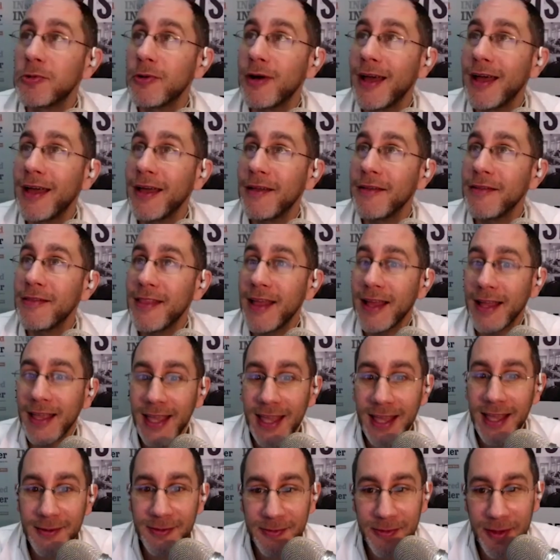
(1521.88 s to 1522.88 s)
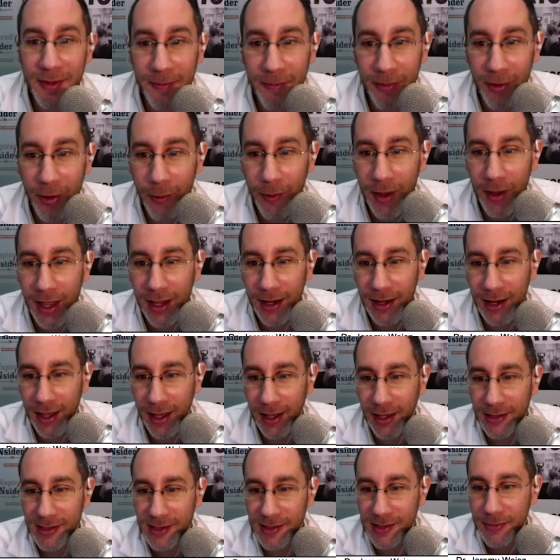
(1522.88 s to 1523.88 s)
way that keeps people awake at night
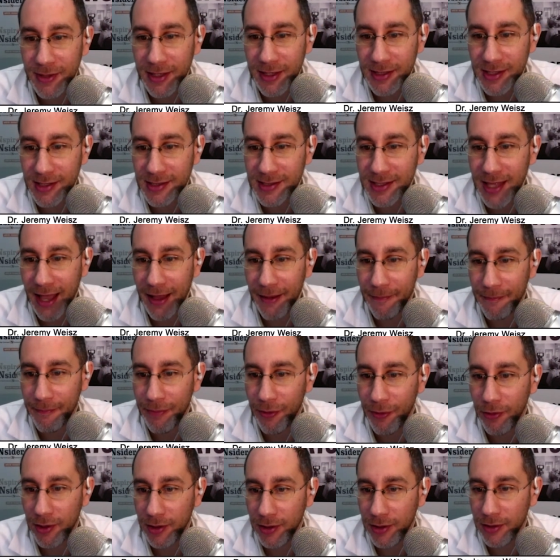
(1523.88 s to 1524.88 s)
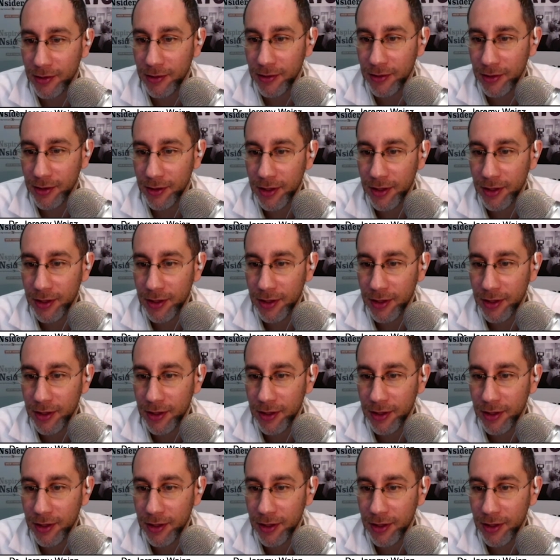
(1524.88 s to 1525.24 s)
because it means it's that important.